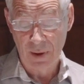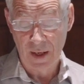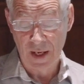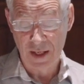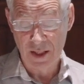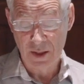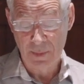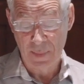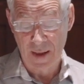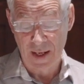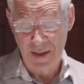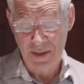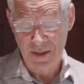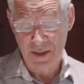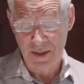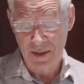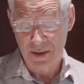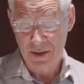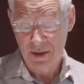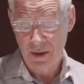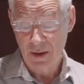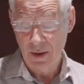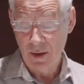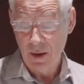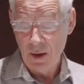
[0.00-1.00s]
play
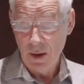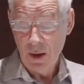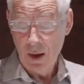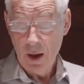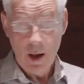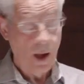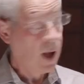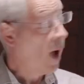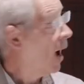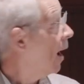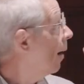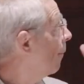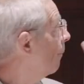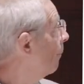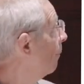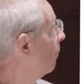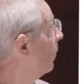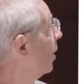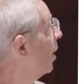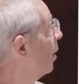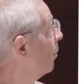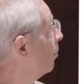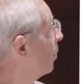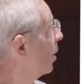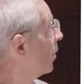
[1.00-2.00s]
spaces.
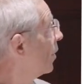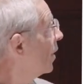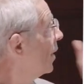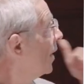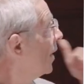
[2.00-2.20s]
But the